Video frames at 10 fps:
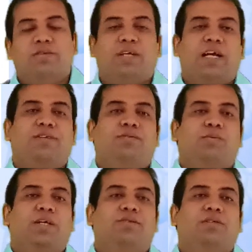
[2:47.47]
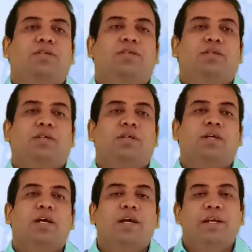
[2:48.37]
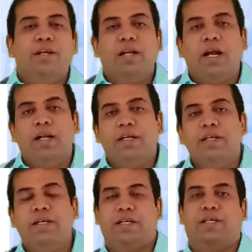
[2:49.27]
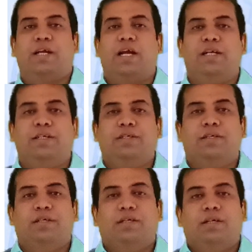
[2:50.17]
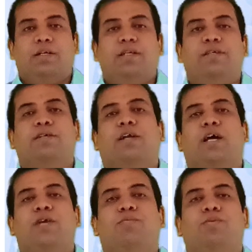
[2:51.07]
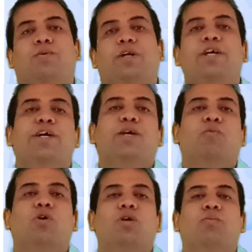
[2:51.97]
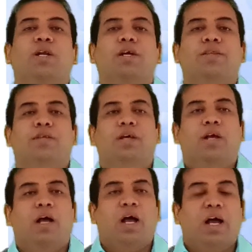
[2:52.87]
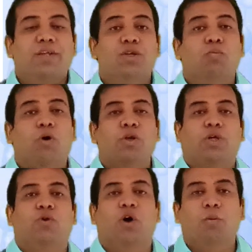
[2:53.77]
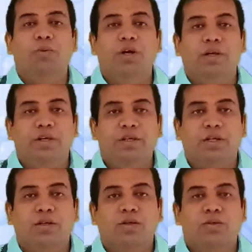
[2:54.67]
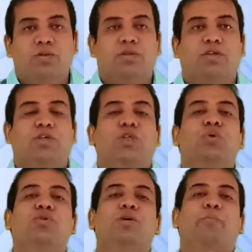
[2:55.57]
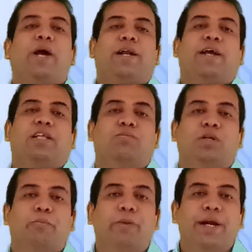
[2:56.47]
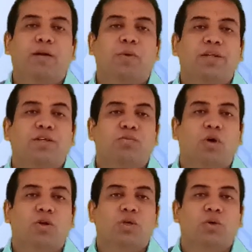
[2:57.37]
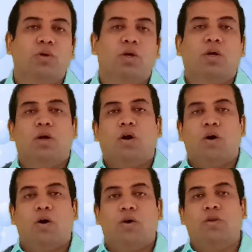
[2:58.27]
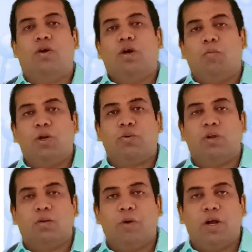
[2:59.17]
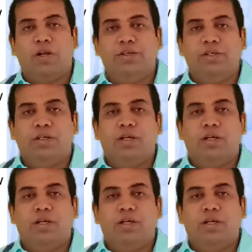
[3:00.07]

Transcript: Science magazine in 1989 described DNA polymerase as a molecule of the year. So such a huge impact has been made by this molecule on molecular biology.